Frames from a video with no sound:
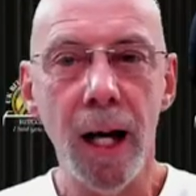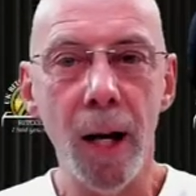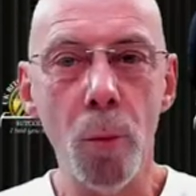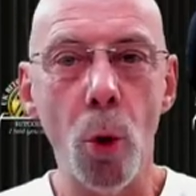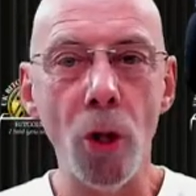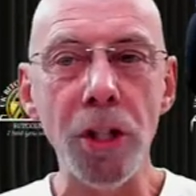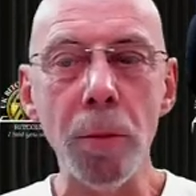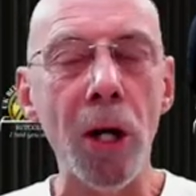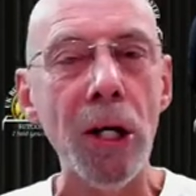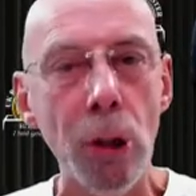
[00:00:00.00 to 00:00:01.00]
and what you
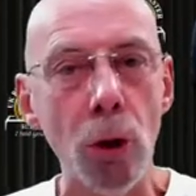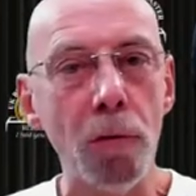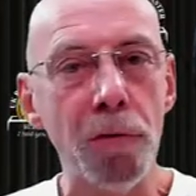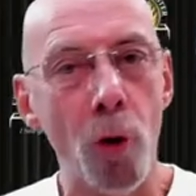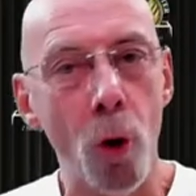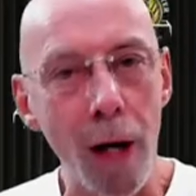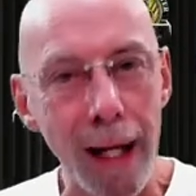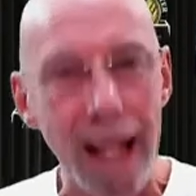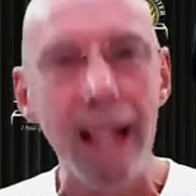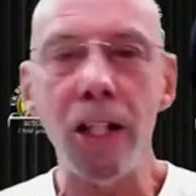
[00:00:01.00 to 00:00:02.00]
might look for
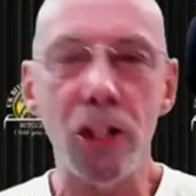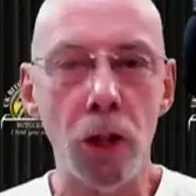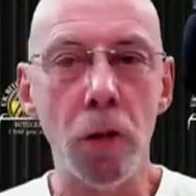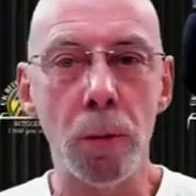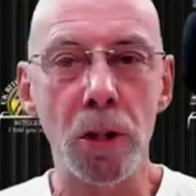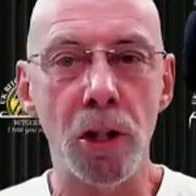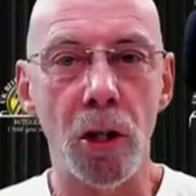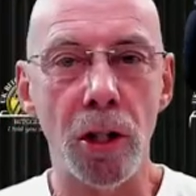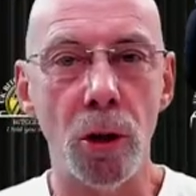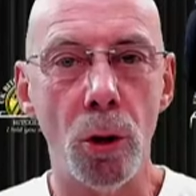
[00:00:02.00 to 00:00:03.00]
in a super
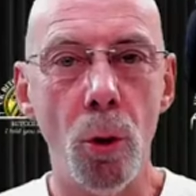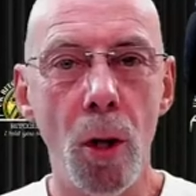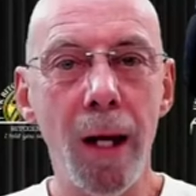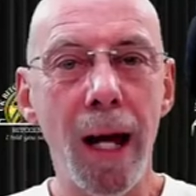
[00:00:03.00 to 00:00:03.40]
cycle,